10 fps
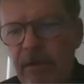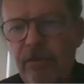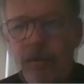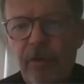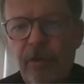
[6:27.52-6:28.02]

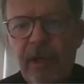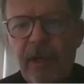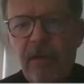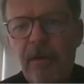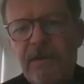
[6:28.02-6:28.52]
during
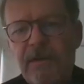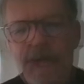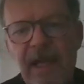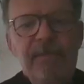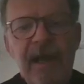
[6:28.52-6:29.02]
the
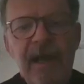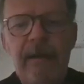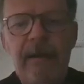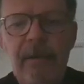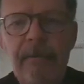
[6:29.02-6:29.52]
same
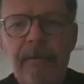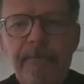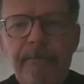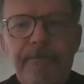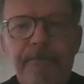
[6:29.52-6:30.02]
time.
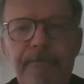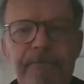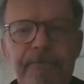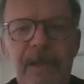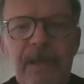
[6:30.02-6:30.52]

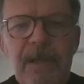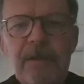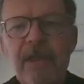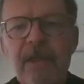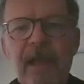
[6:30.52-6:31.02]

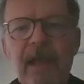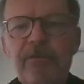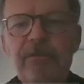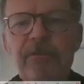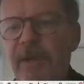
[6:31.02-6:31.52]
That would
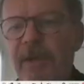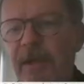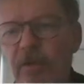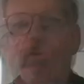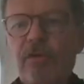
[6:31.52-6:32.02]
be a
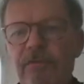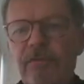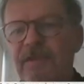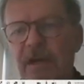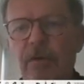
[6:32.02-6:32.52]
good
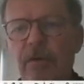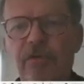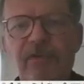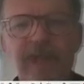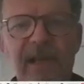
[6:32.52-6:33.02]
synchronous
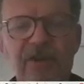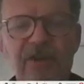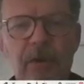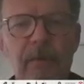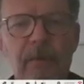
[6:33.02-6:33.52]
ventilation.
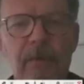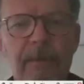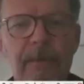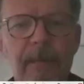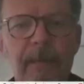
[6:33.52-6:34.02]

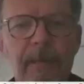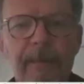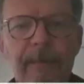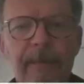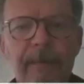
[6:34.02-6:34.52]

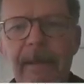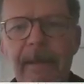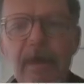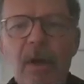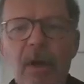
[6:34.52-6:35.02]
But
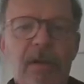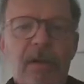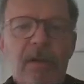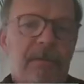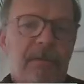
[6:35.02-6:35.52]
on the
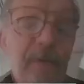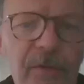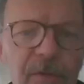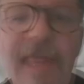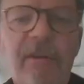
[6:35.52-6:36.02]
ventilator,
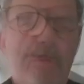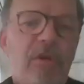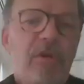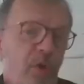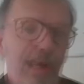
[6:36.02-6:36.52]
you don't
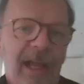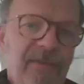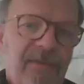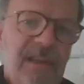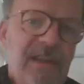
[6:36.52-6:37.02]
have this
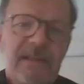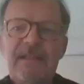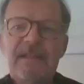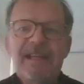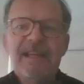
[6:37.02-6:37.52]

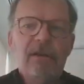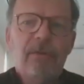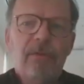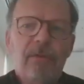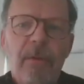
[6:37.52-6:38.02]
signal from the
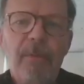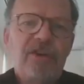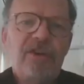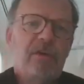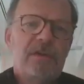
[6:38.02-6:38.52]

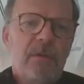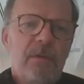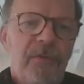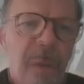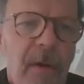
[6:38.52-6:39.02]
patient. So
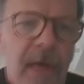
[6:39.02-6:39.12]
from